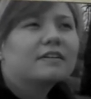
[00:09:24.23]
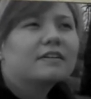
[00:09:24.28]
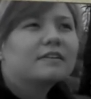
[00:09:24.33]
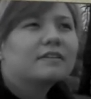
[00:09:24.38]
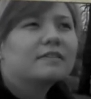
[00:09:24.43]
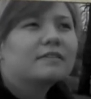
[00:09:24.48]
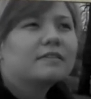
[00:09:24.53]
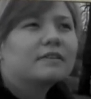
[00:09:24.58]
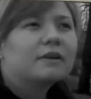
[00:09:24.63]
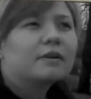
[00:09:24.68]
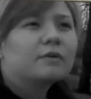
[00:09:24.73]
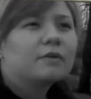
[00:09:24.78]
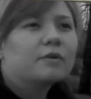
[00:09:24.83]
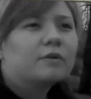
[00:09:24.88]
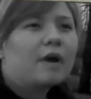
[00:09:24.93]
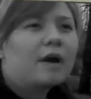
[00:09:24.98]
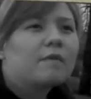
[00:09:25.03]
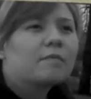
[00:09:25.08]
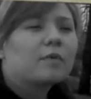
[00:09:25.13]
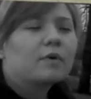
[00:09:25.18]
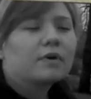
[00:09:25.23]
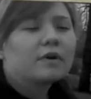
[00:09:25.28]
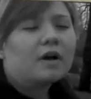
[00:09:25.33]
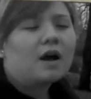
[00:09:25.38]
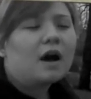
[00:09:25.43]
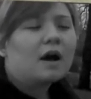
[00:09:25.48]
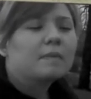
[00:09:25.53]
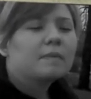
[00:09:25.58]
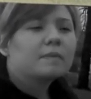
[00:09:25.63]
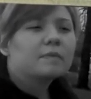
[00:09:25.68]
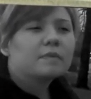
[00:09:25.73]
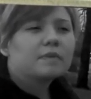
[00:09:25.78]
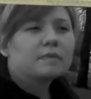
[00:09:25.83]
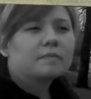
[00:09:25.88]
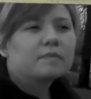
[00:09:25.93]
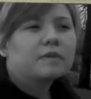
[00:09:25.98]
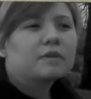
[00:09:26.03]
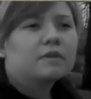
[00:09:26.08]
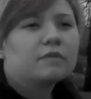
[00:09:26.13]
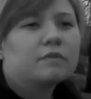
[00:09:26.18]
or, you have more in common with
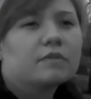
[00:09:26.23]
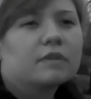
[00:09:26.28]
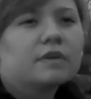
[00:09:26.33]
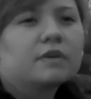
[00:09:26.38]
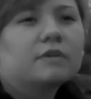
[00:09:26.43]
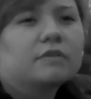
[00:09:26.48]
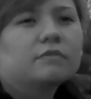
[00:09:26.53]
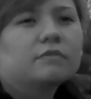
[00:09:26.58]
them than you think you